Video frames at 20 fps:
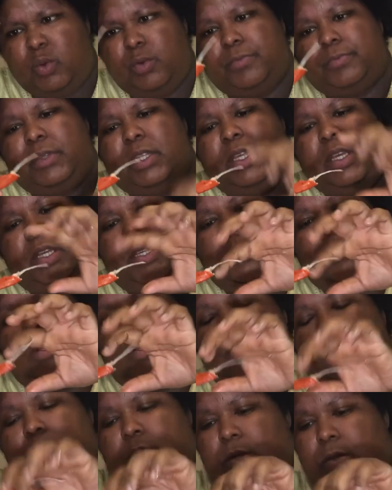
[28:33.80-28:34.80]
I think I
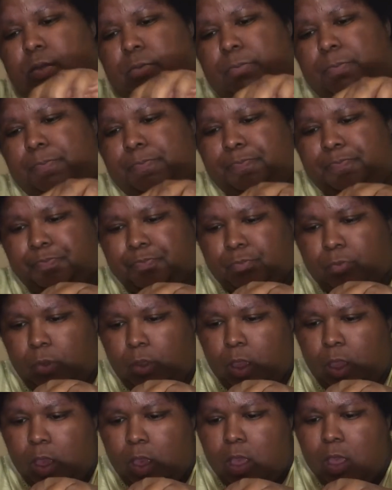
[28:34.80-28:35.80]
swallowed one of them.
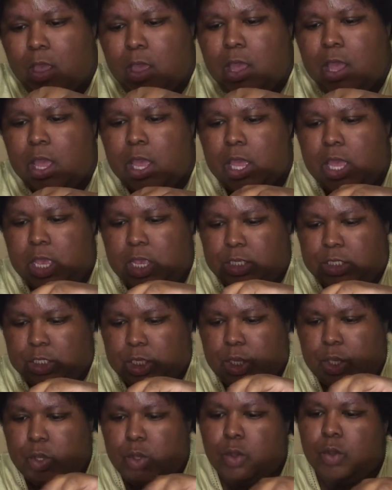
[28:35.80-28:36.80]
It's
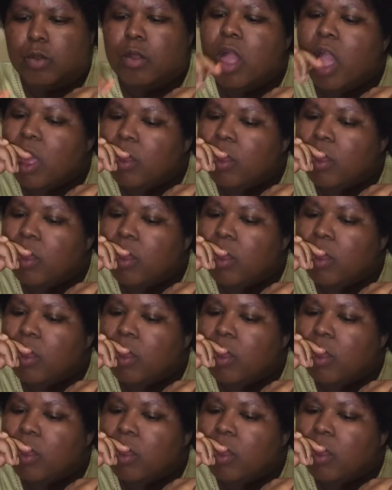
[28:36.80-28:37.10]
cool.